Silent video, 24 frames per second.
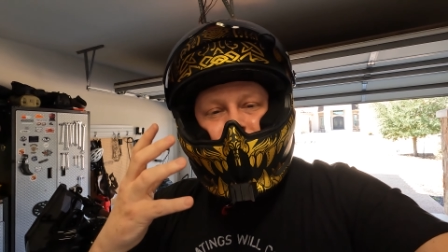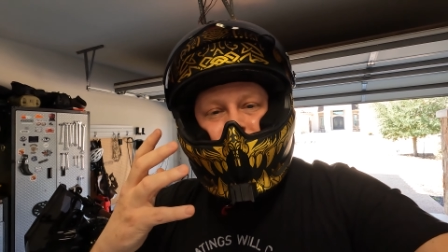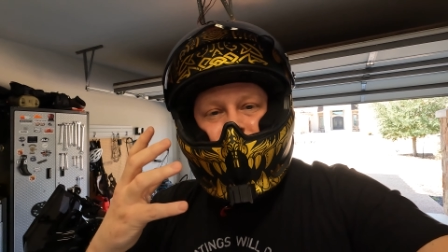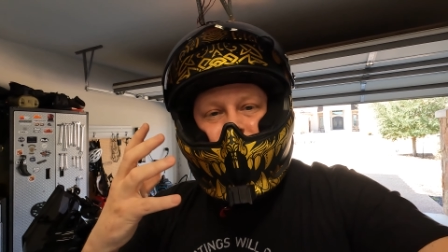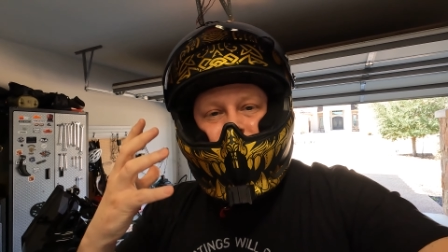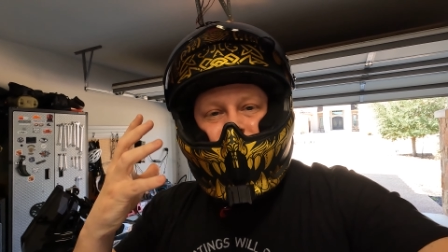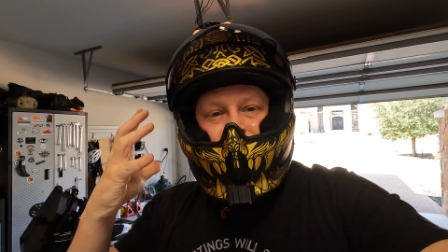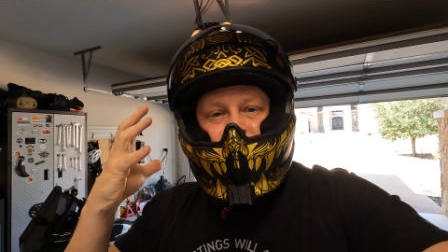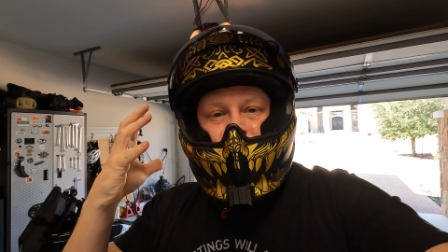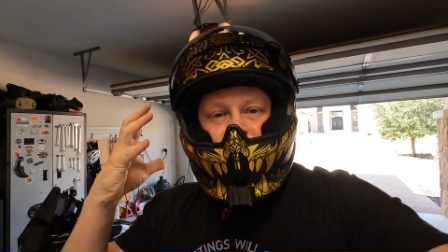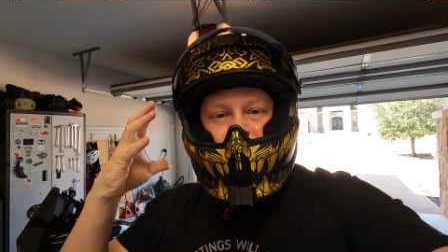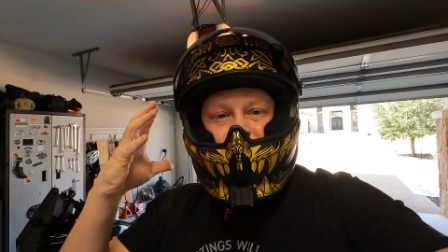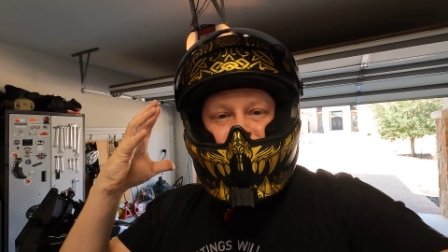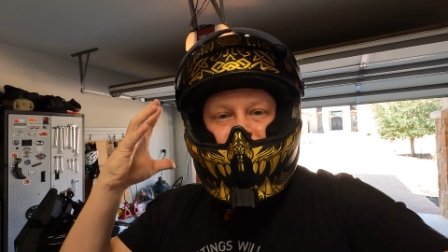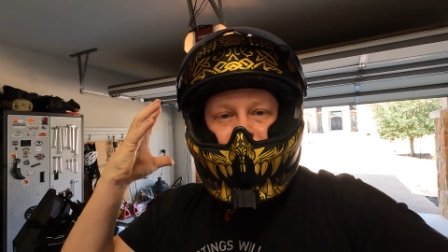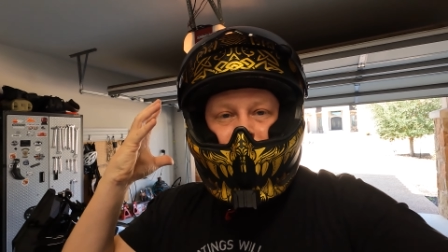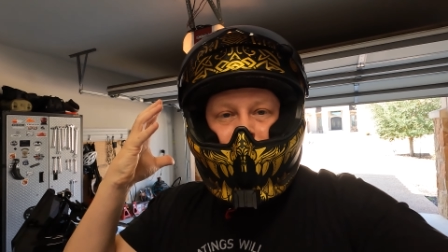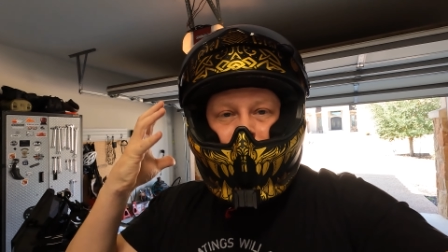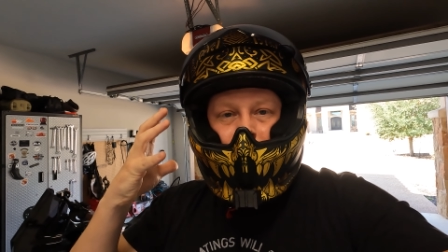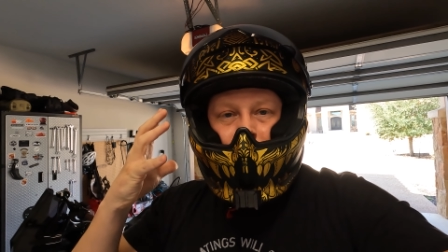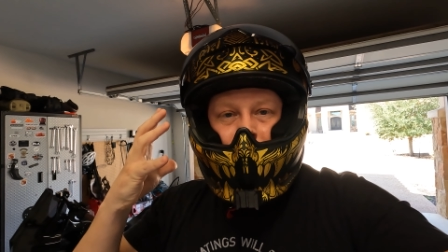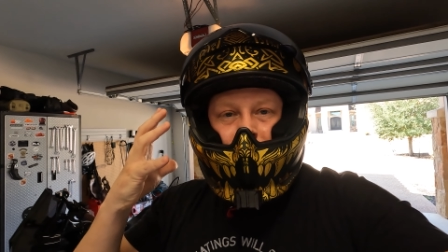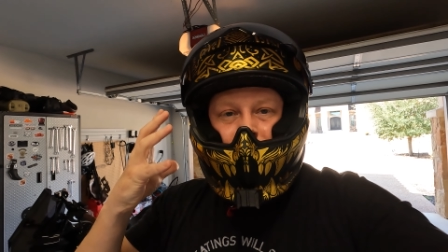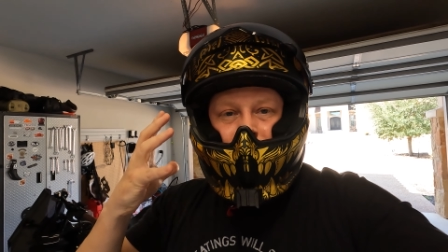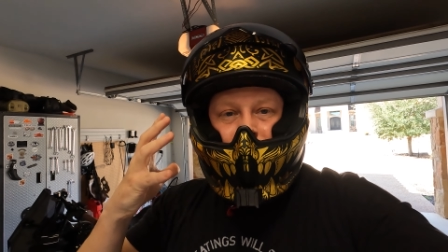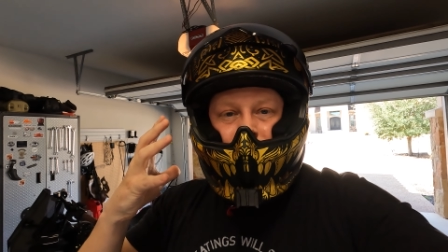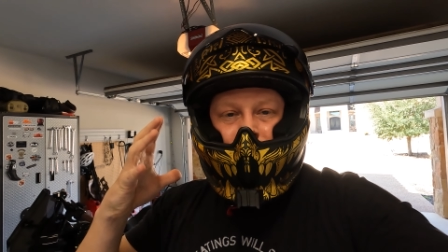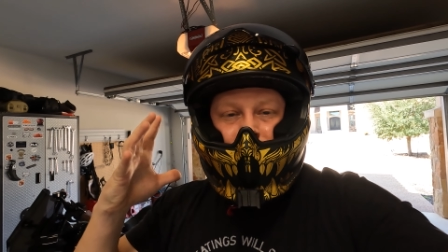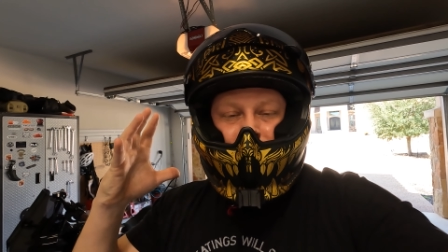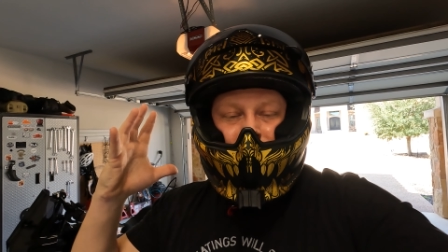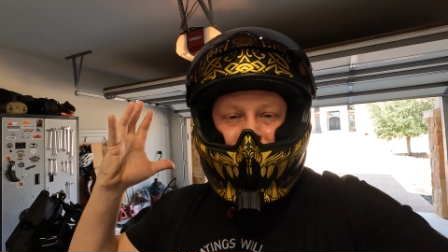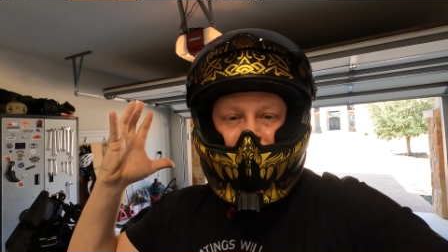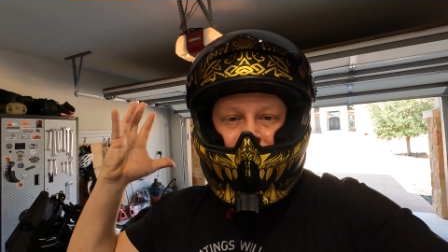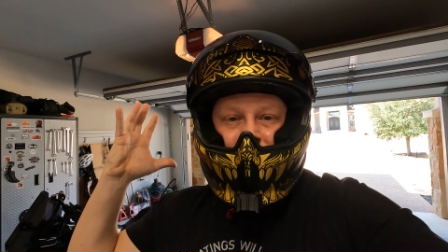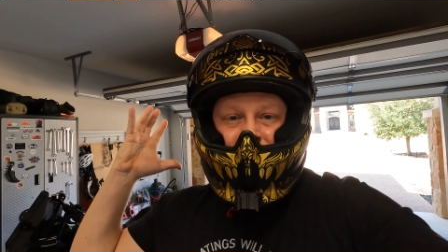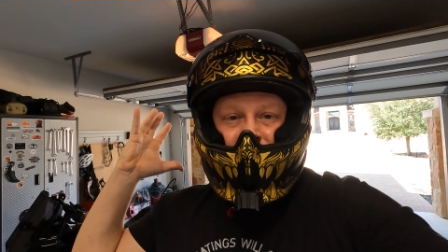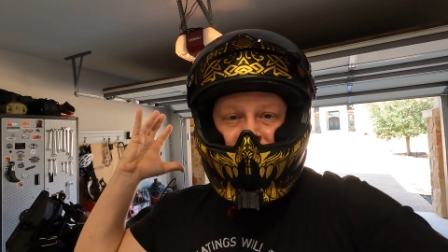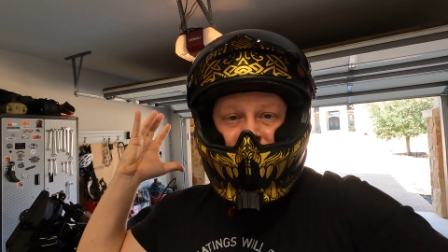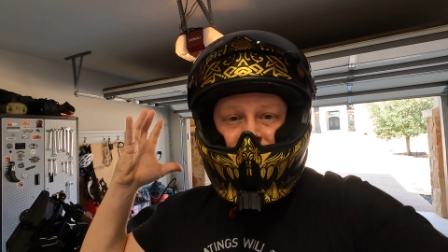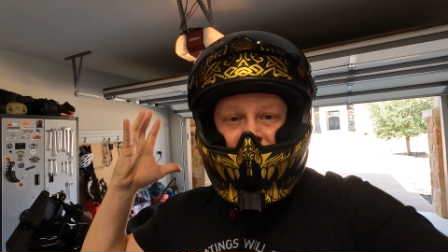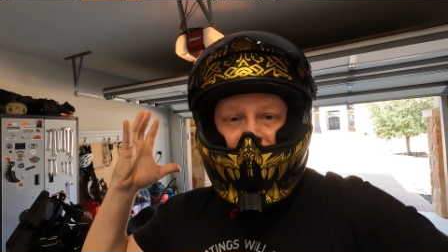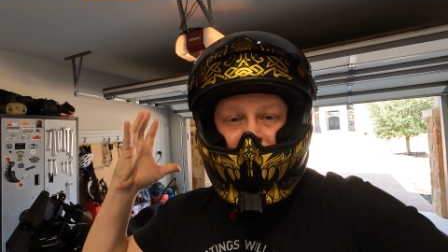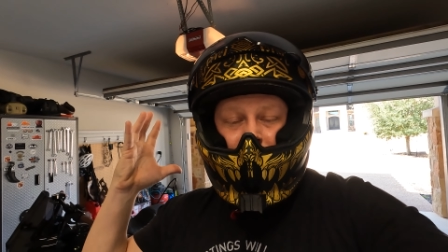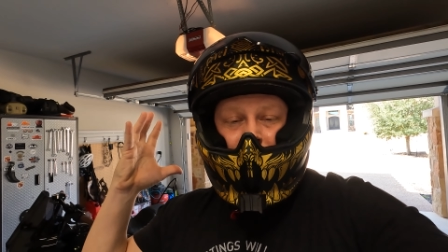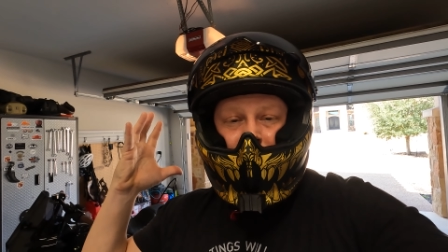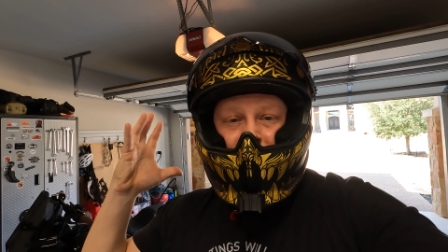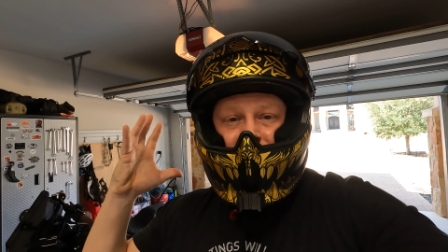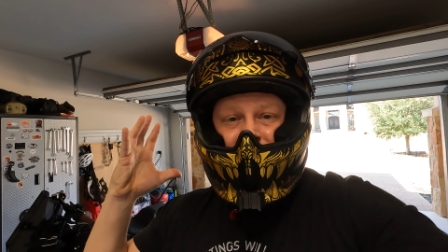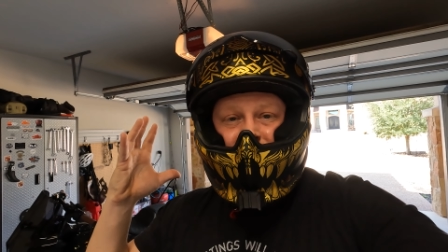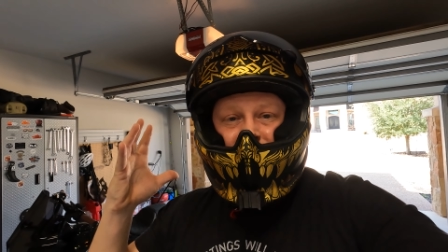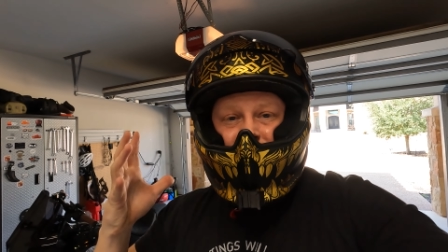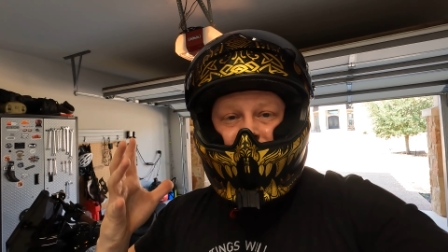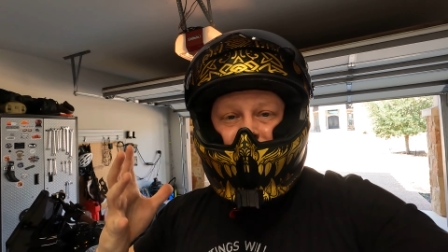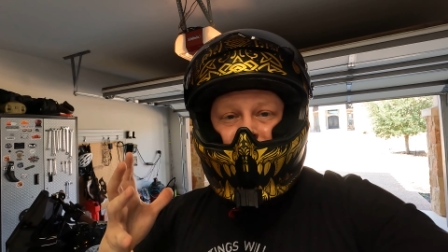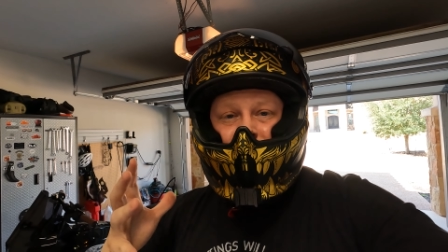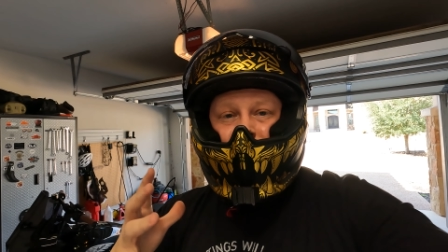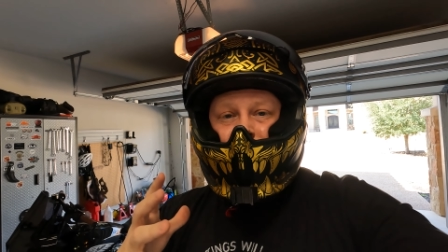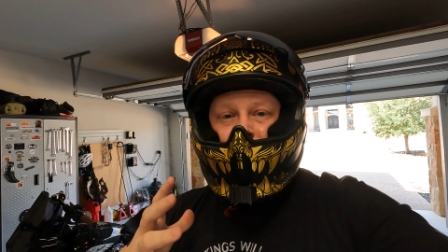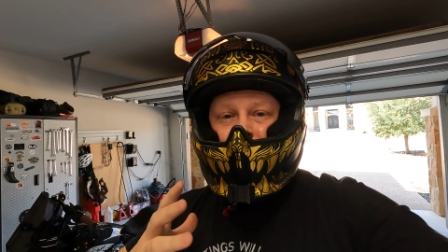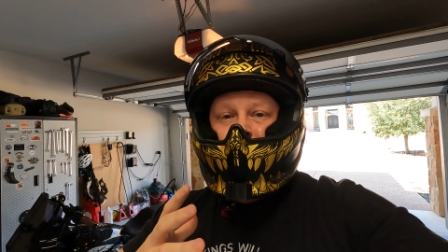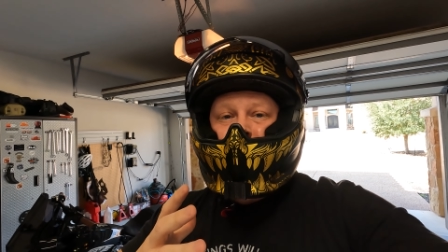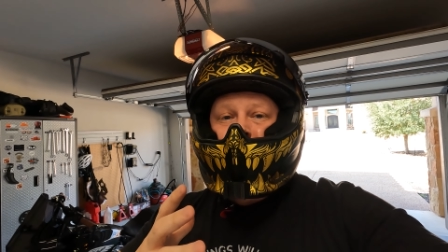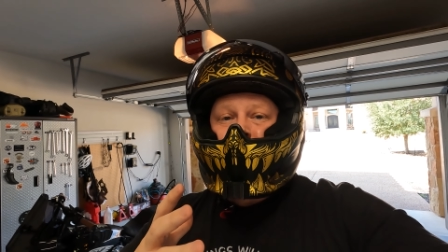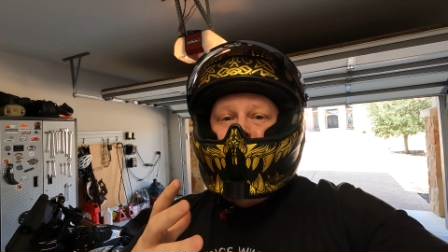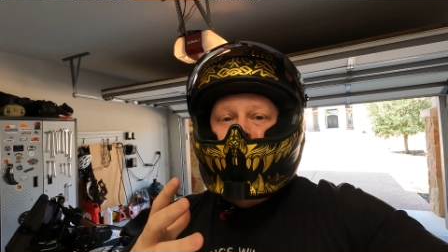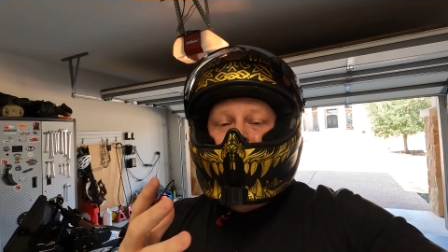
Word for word: is with how quiet it is with the shockwave installed.